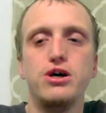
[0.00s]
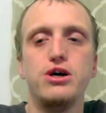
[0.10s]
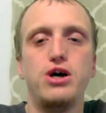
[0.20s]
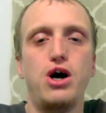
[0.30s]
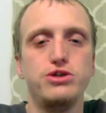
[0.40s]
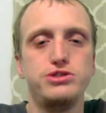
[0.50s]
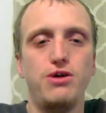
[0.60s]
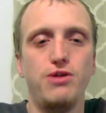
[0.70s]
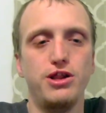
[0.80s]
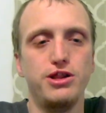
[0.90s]

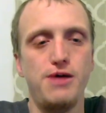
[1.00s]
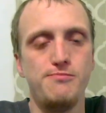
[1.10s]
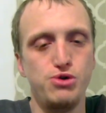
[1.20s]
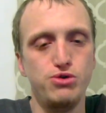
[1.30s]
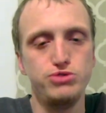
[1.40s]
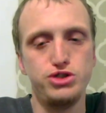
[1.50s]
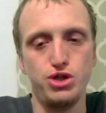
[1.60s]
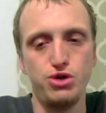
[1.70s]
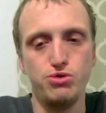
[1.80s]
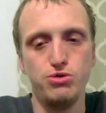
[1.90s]
Also,
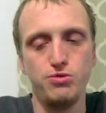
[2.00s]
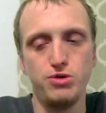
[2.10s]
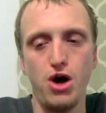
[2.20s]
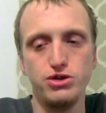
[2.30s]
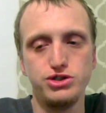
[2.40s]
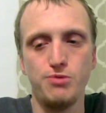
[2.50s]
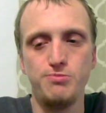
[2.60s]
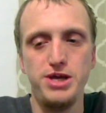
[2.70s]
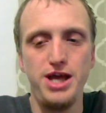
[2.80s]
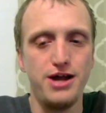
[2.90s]
Ubuntu would also
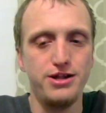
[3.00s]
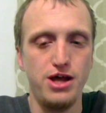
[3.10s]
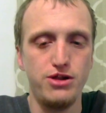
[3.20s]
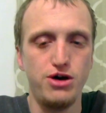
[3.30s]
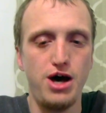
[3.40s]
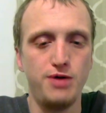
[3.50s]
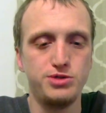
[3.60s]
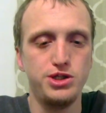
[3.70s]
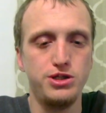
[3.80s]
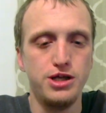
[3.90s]
be another
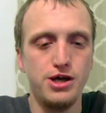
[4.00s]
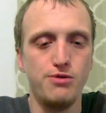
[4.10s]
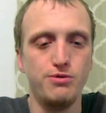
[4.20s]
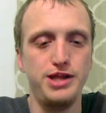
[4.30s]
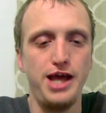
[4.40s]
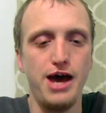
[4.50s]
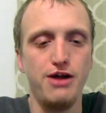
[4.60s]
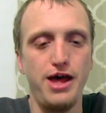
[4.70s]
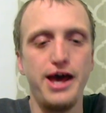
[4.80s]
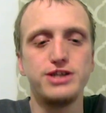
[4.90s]
option with the
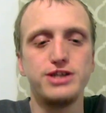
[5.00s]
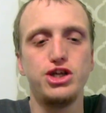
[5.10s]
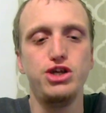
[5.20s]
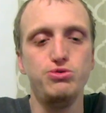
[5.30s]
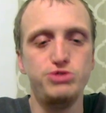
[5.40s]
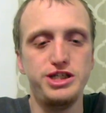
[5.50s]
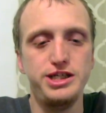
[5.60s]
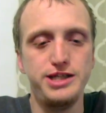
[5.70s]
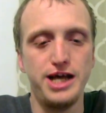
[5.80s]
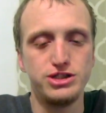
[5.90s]

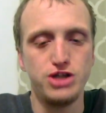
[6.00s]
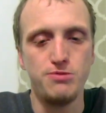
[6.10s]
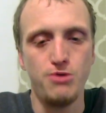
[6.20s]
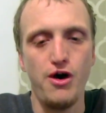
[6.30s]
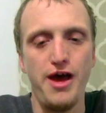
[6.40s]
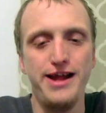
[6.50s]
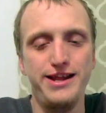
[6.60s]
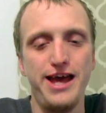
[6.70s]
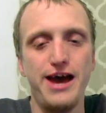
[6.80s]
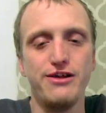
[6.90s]
LXQT desktop, or
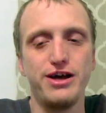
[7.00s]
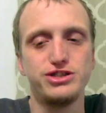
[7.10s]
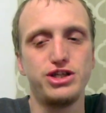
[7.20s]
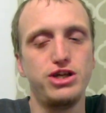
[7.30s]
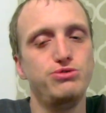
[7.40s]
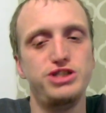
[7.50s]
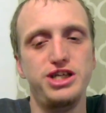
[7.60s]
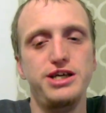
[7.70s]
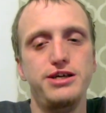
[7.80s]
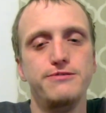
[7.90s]
any LXQT